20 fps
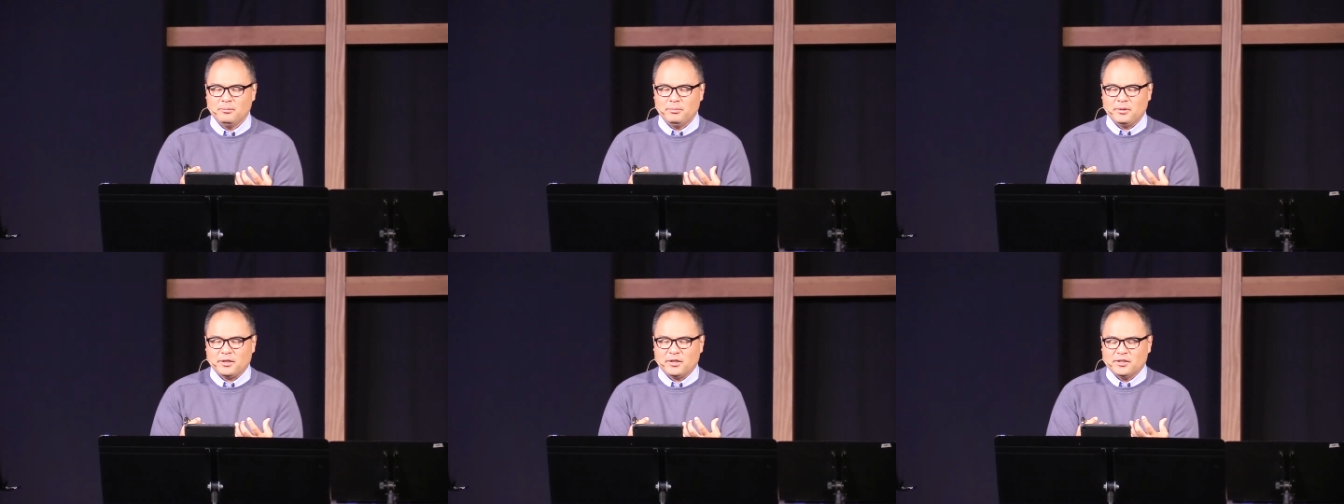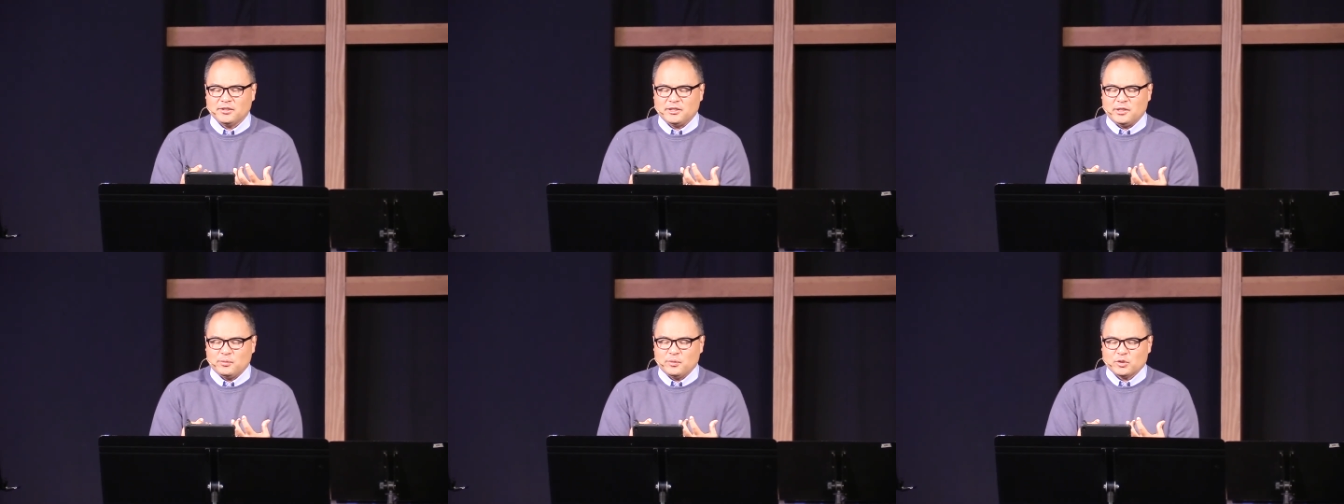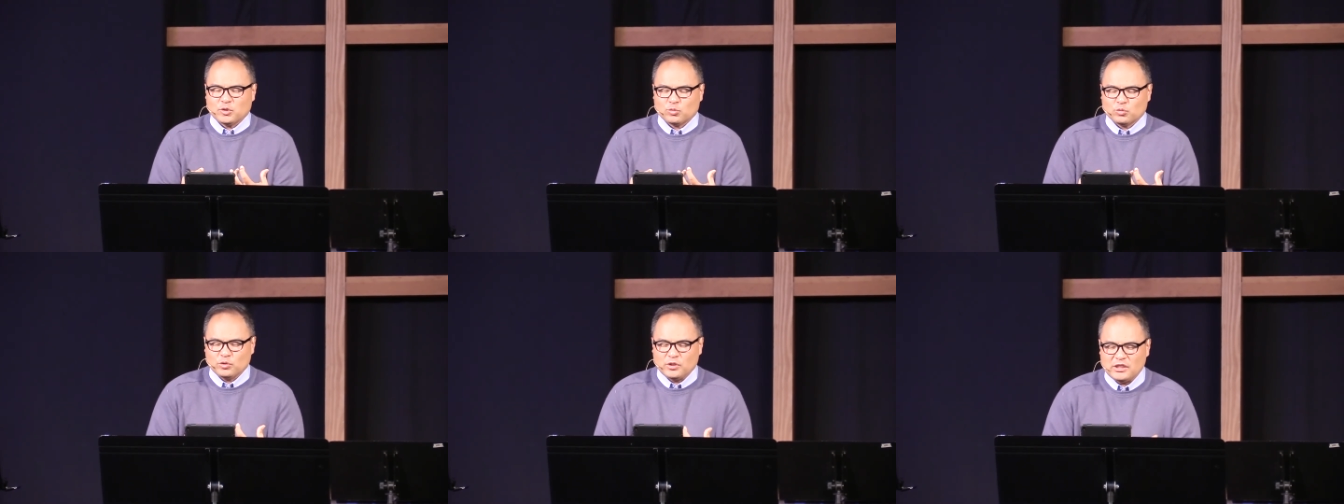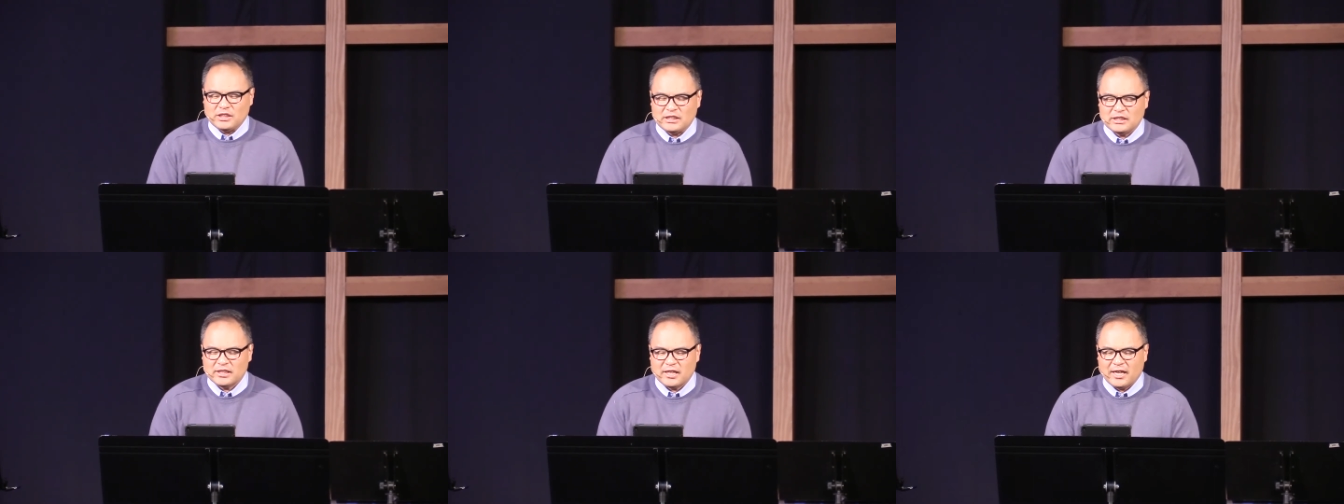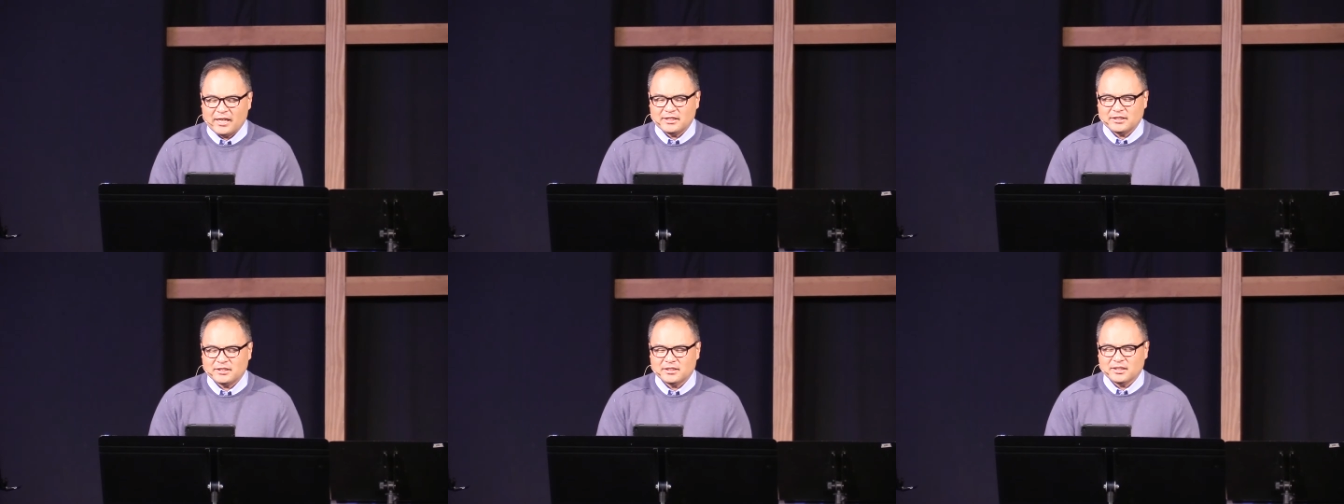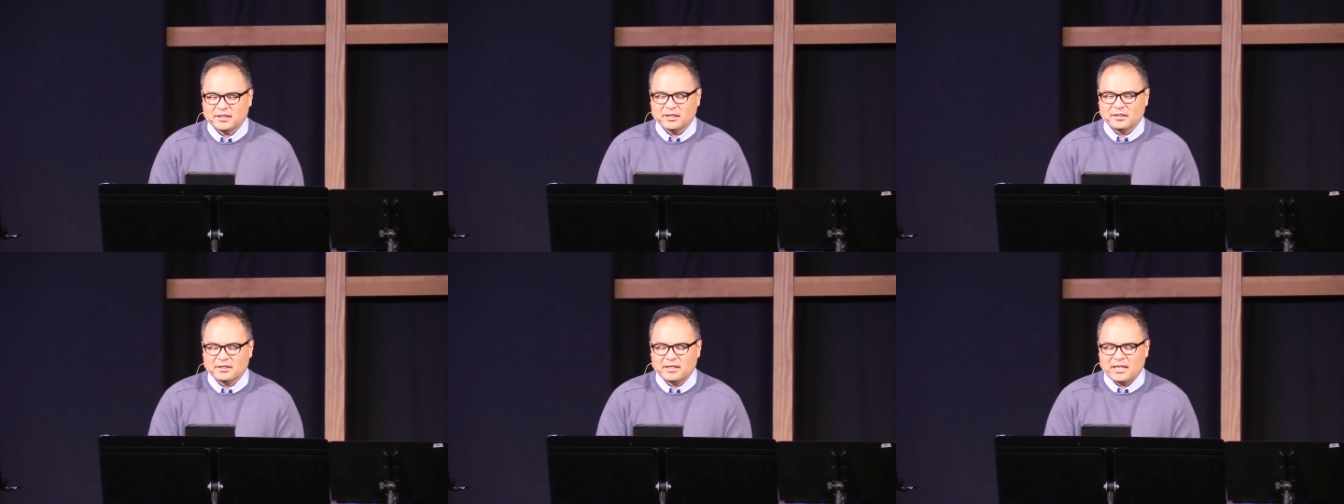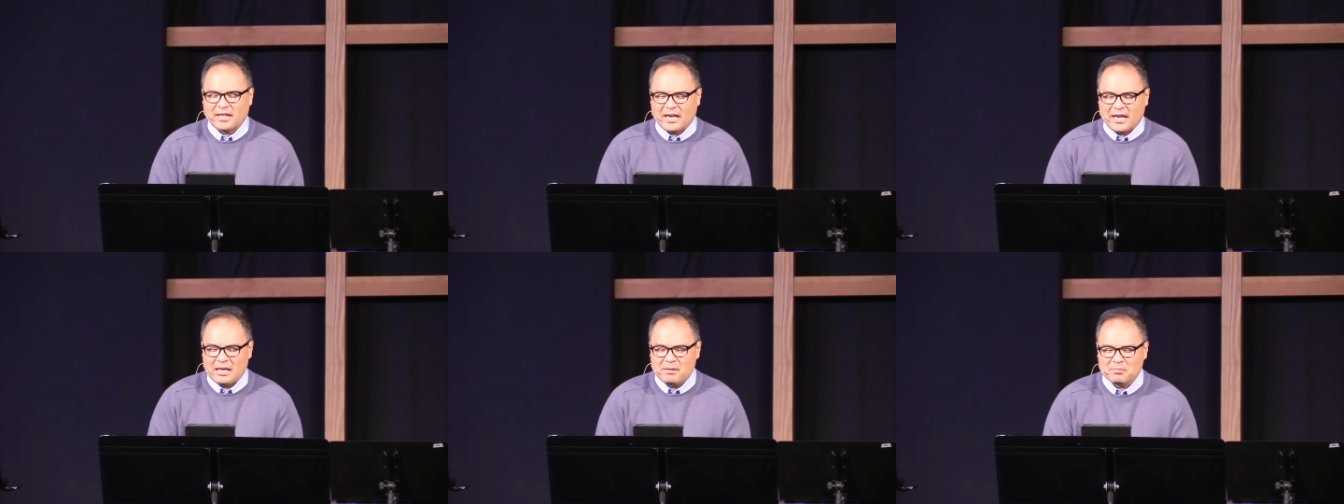because he was realizing
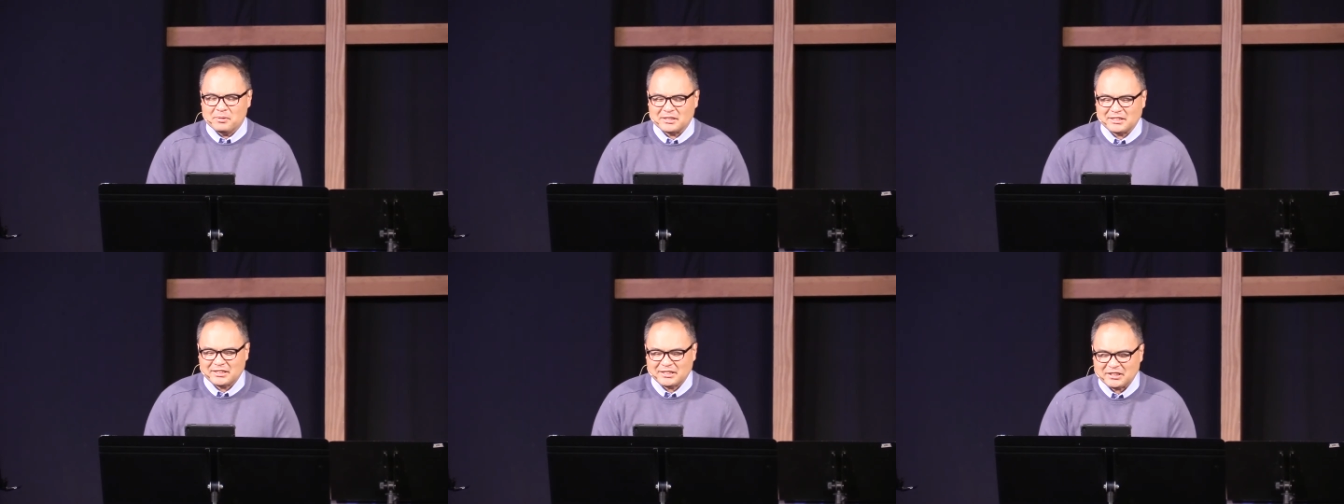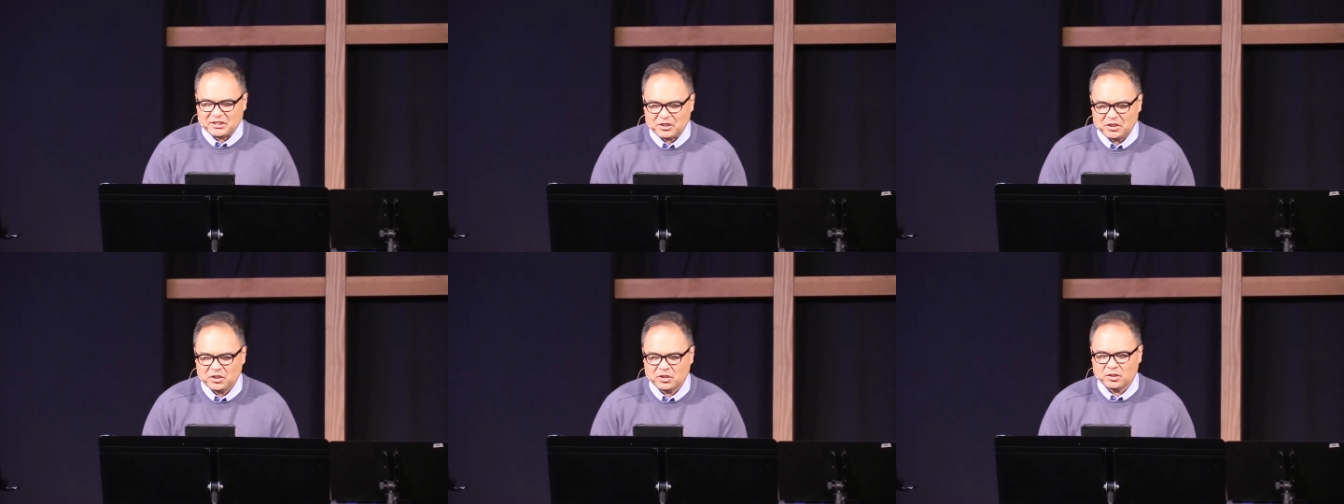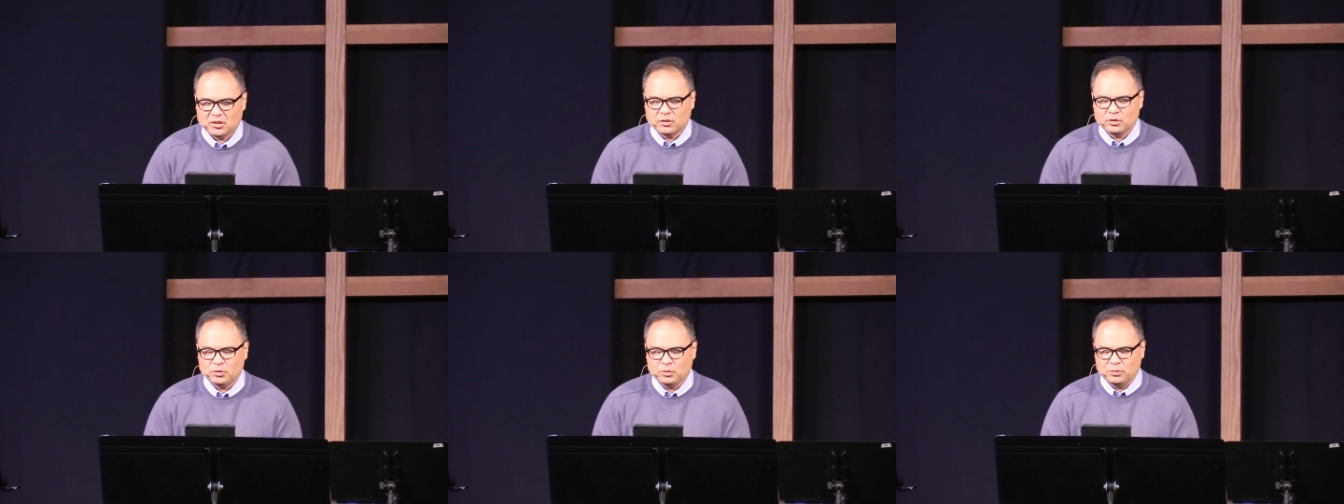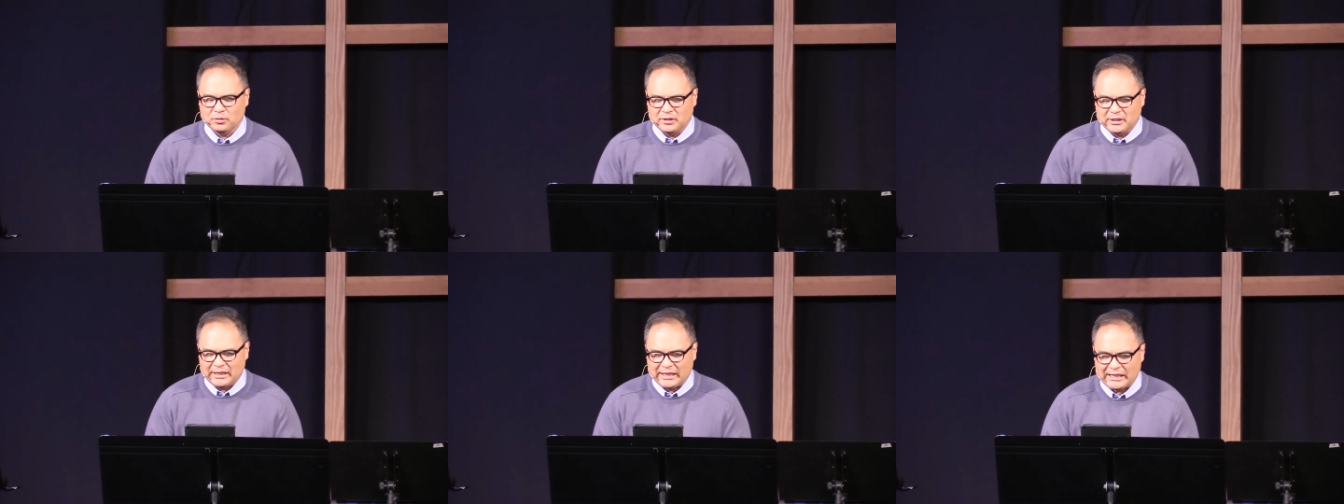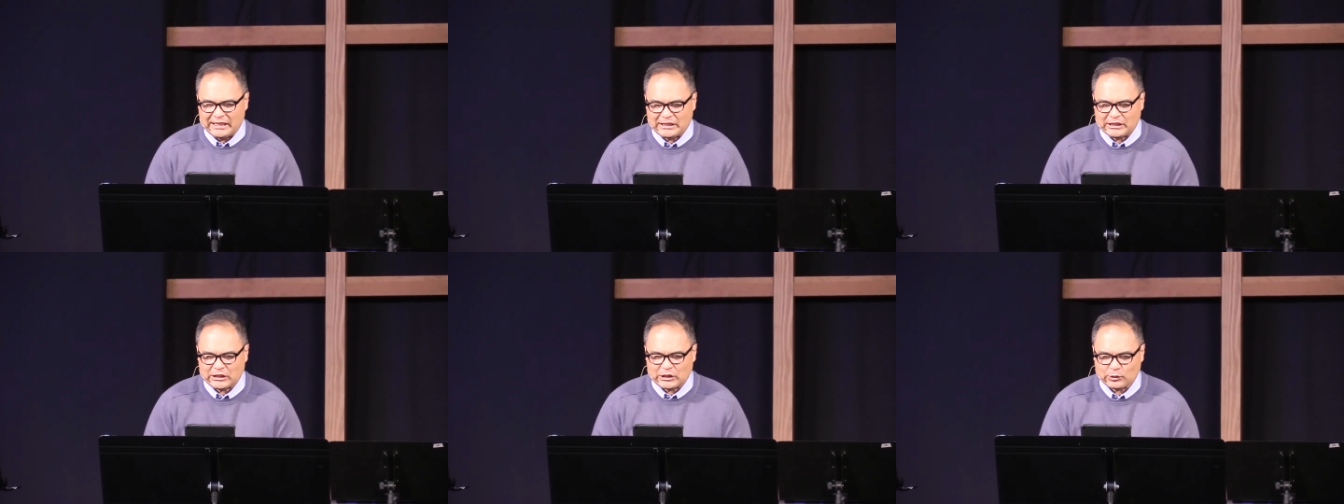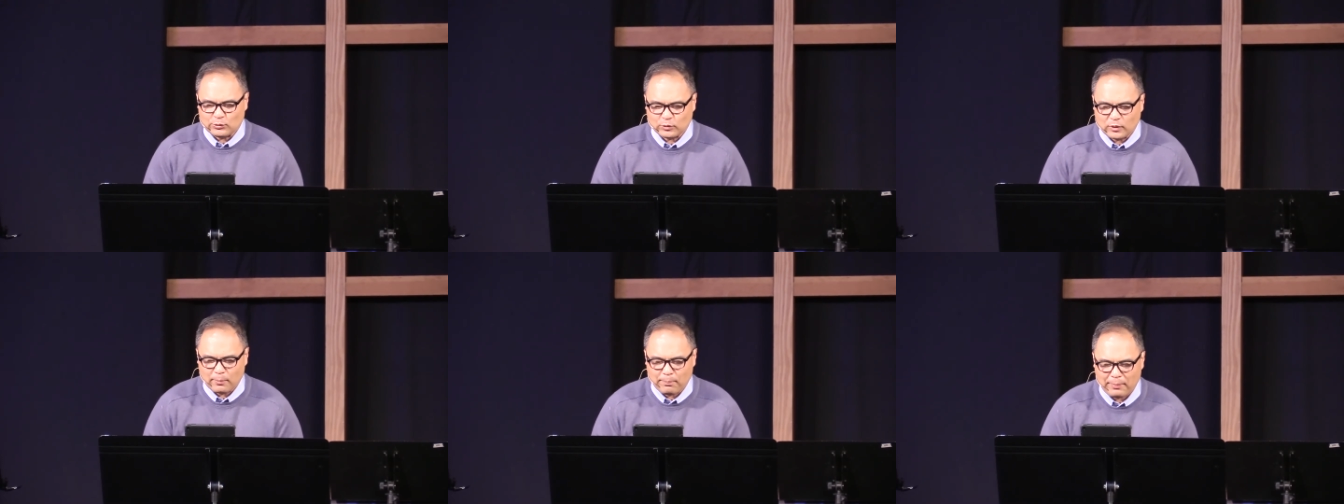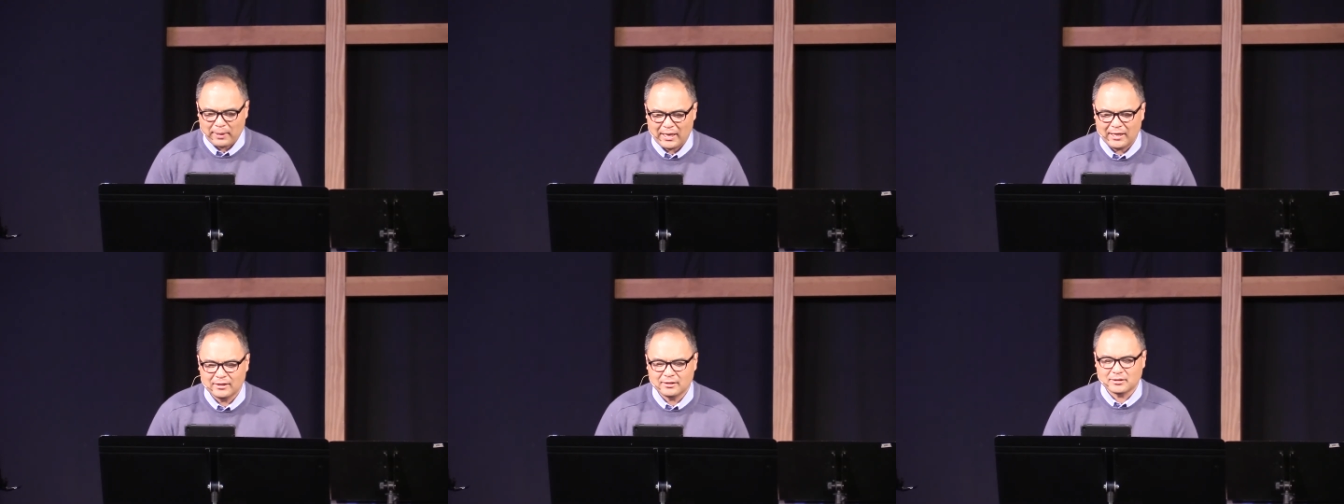that I'm a sinner who needs to
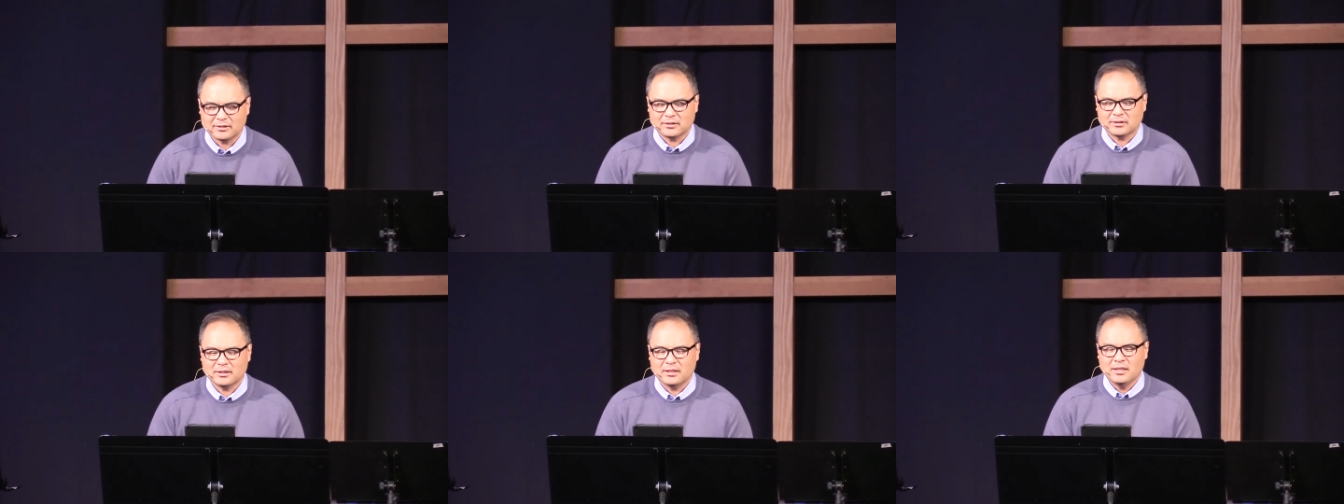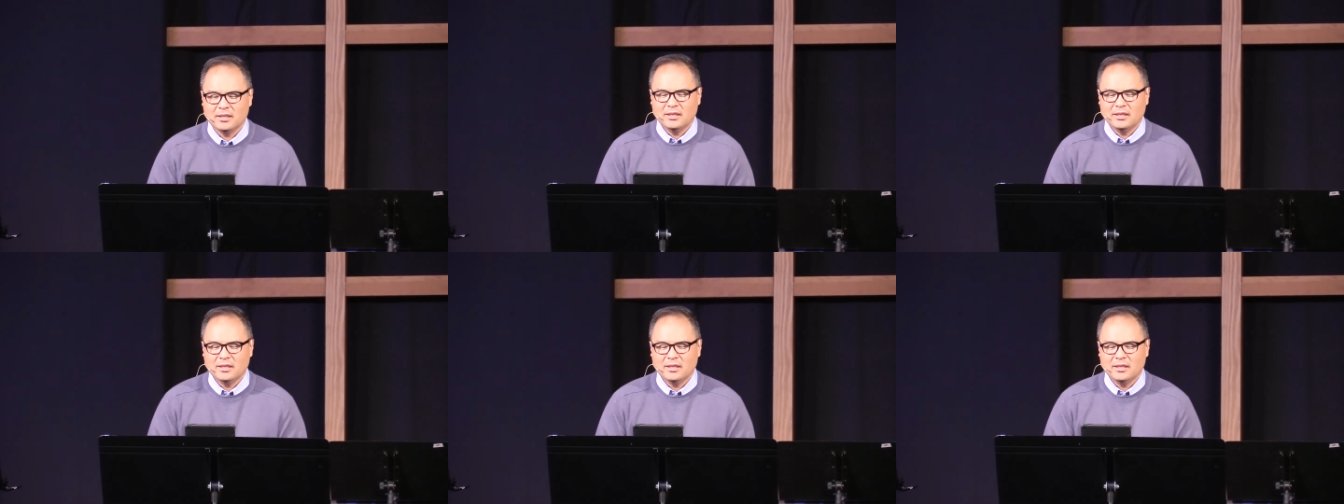repent.